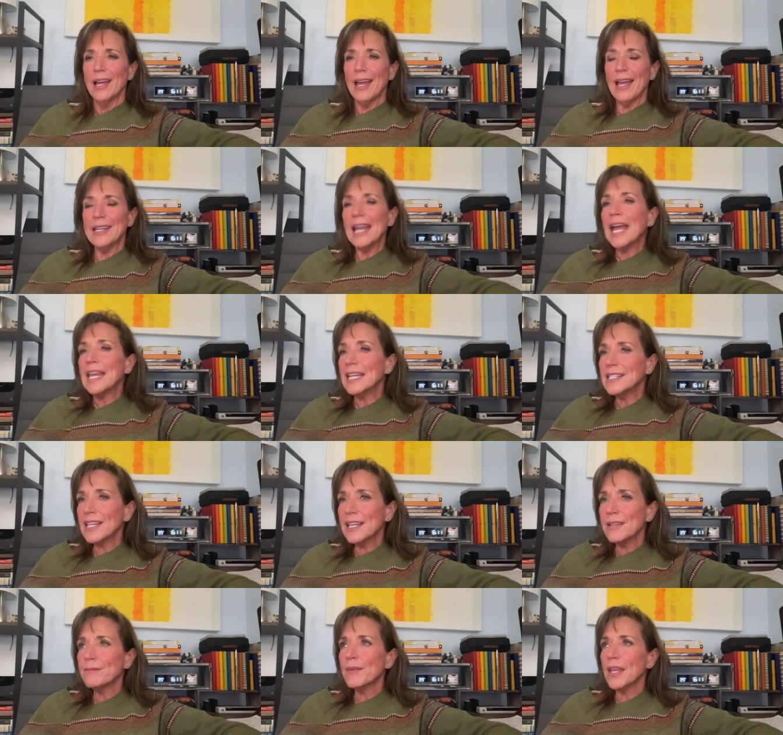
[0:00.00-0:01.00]
And, and is
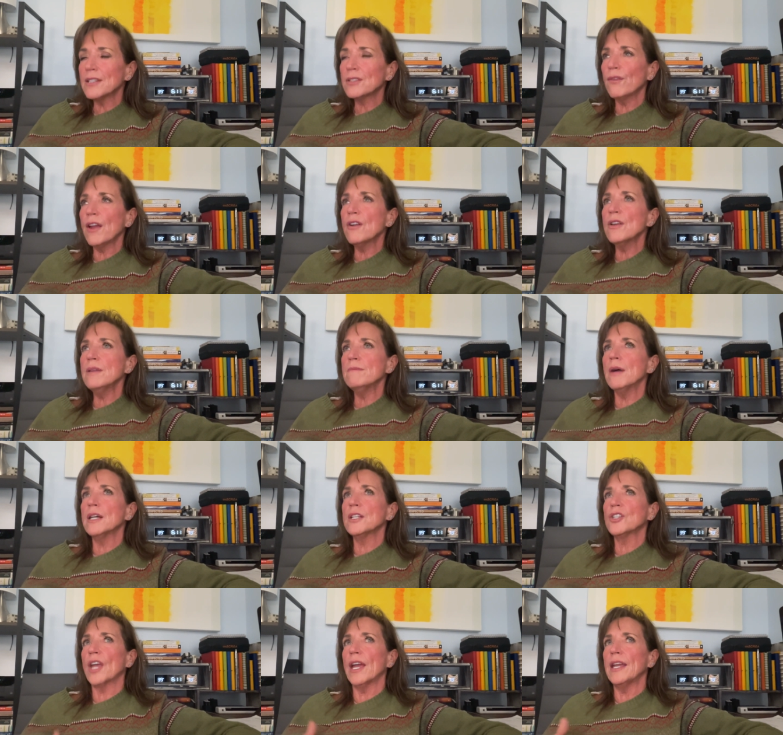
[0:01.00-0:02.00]
it, it's very
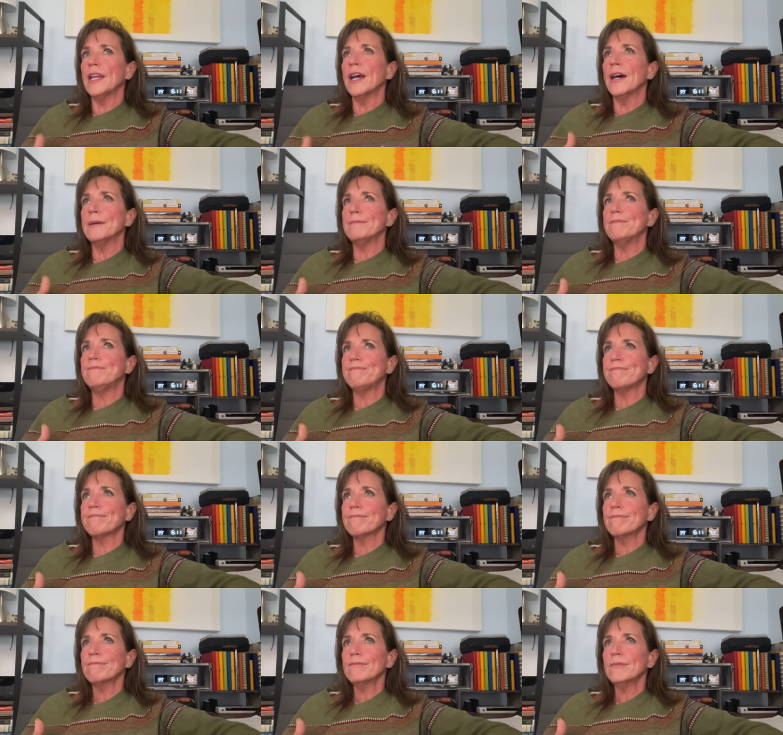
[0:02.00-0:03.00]
much a, um,
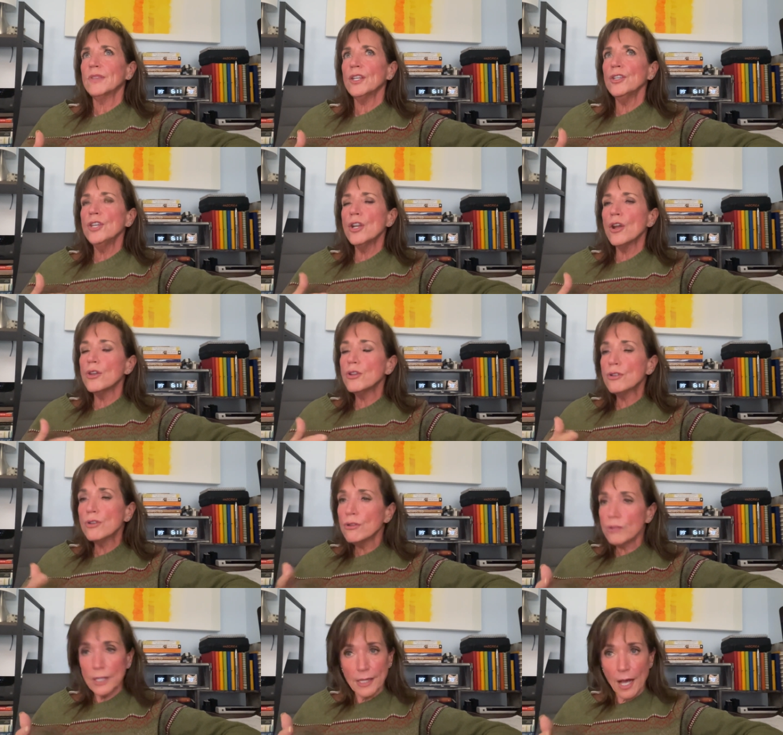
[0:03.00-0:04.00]
you know, you're
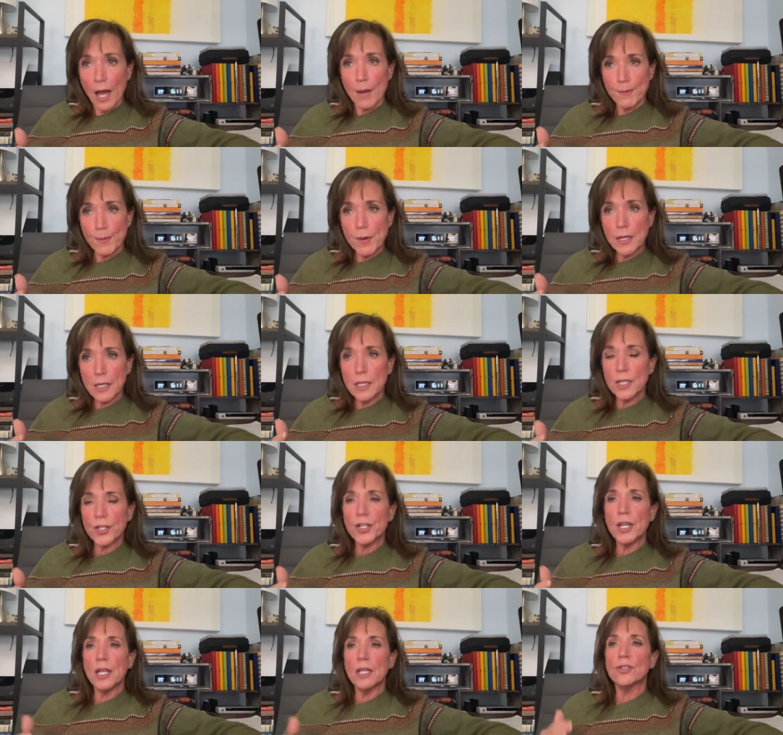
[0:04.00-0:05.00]
using the operant
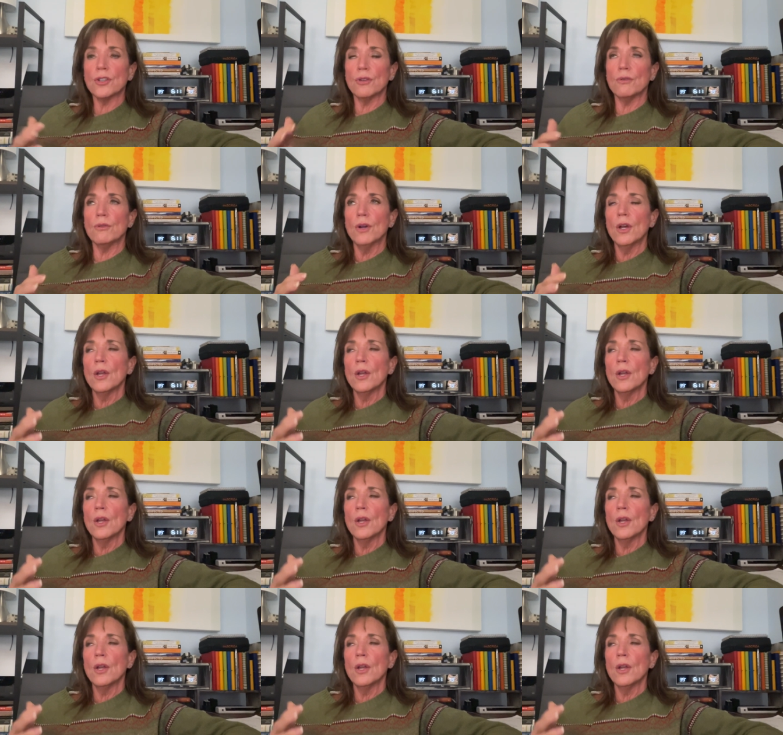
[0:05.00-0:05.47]
conditioning to,